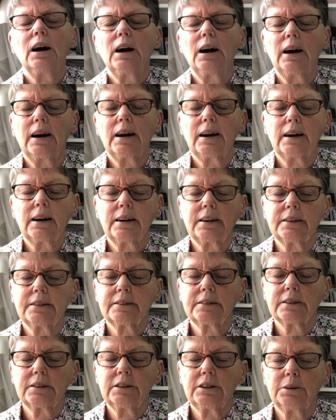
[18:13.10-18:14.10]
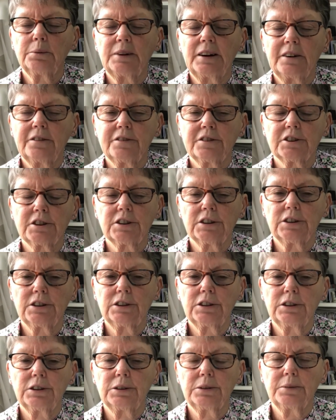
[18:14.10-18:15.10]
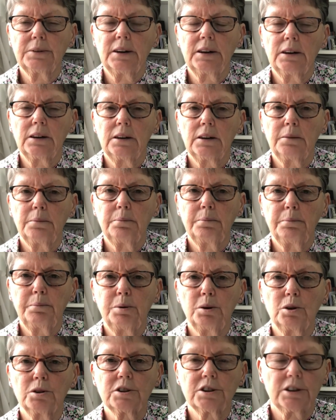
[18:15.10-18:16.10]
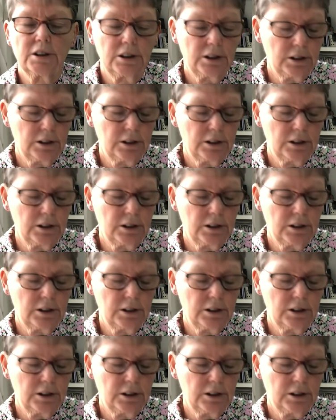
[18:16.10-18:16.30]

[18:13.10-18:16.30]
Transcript: and you have to put